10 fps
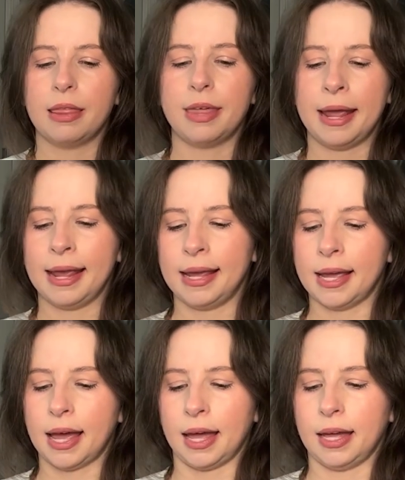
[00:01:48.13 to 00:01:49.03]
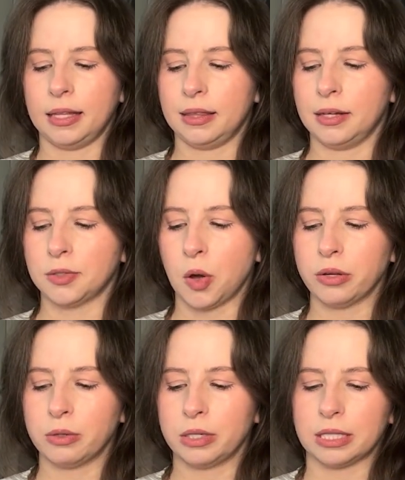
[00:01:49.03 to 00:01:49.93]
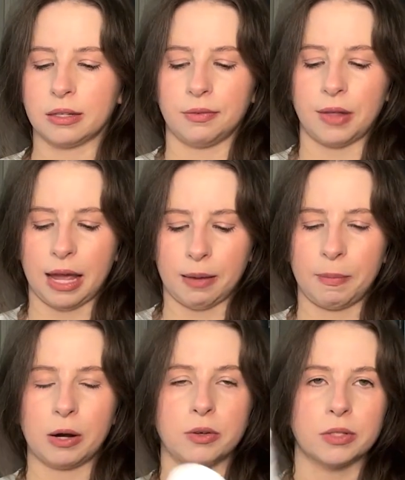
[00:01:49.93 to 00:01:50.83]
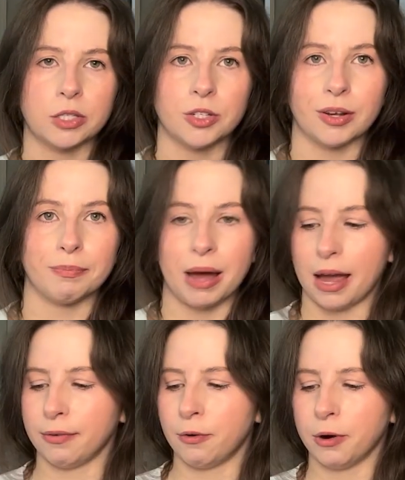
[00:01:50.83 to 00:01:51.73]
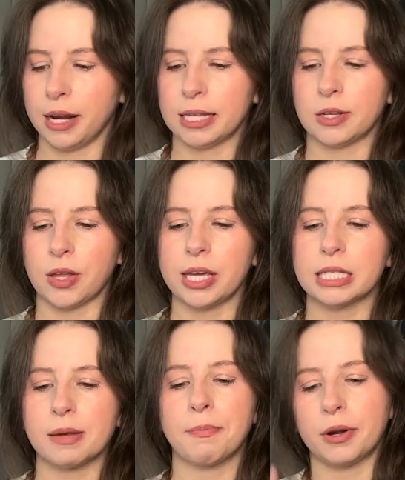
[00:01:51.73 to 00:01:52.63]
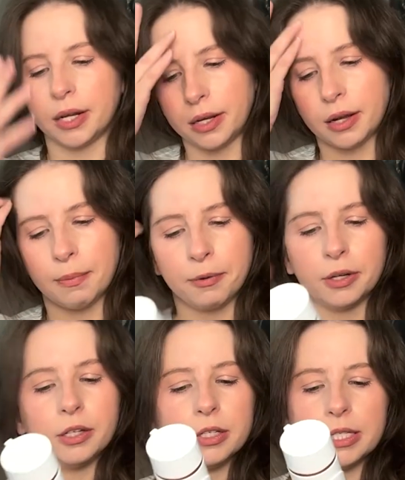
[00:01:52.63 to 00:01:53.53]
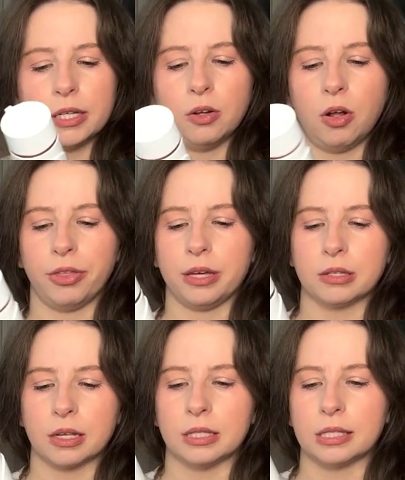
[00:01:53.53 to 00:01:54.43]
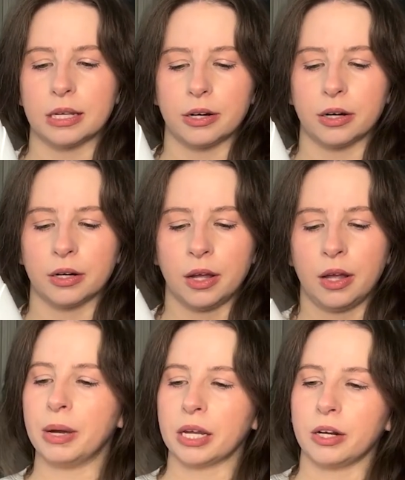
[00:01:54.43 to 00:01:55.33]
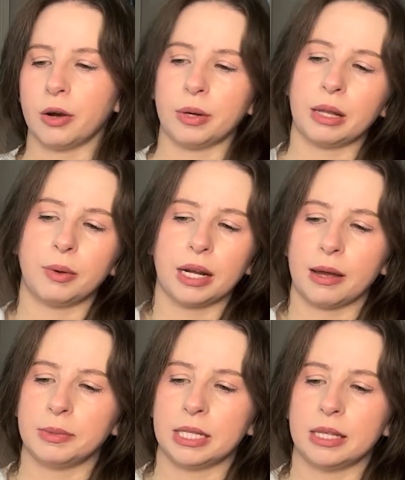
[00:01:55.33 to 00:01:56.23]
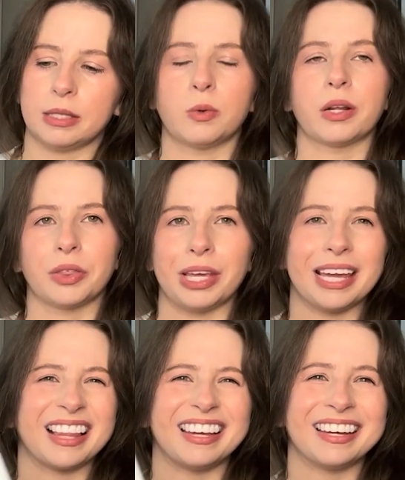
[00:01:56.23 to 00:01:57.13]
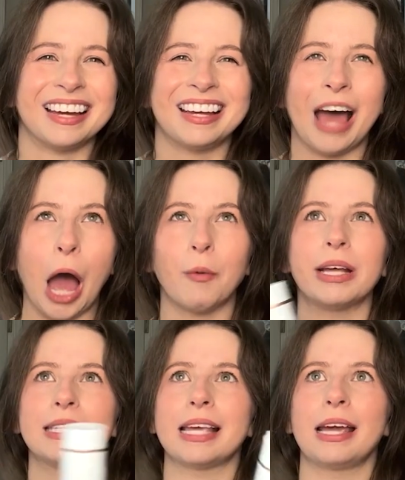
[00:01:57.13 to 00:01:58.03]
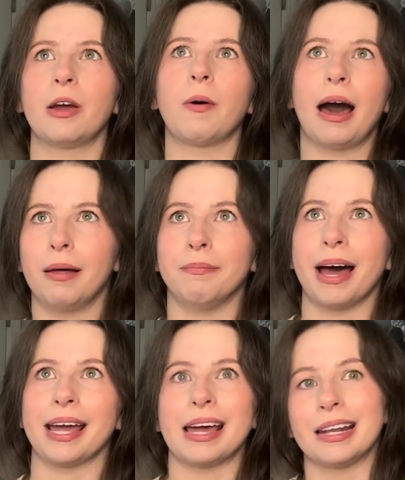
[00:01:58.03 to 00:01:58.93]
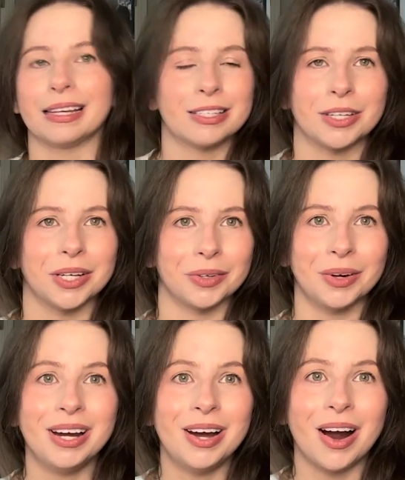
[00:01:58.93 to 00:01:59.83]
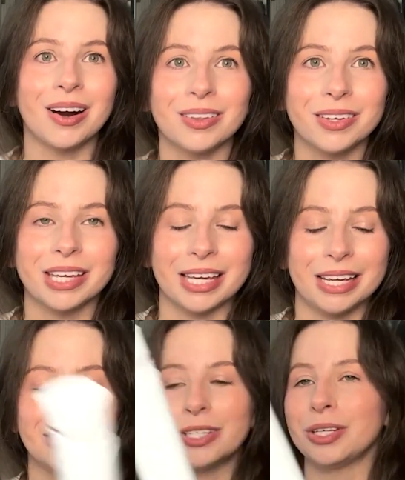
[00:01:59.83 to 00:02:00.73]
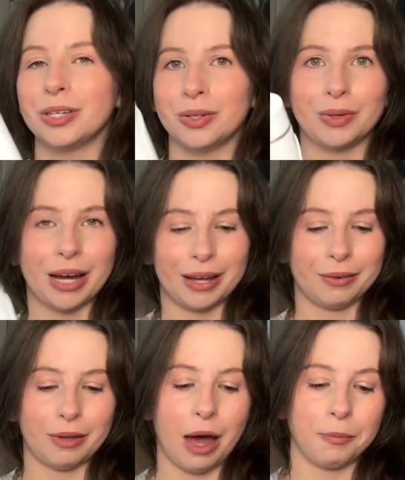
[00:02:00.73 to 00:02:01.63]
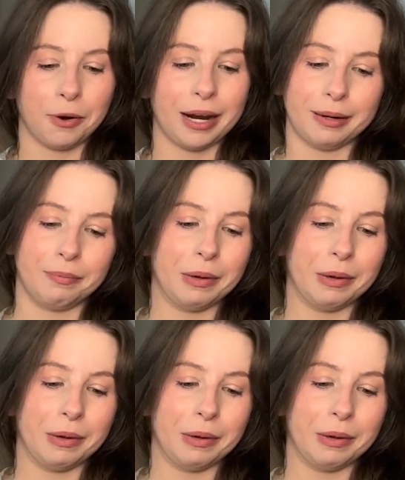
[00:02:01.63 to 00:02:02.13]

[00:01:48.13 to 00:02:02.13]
there's all sorts of like barrels that you can buy for it. So I think it's a pretty good deal, all things considered. But when it comes to this sort of thing, like, I wouldn't say go out and buy it unless you are looking to upgrade.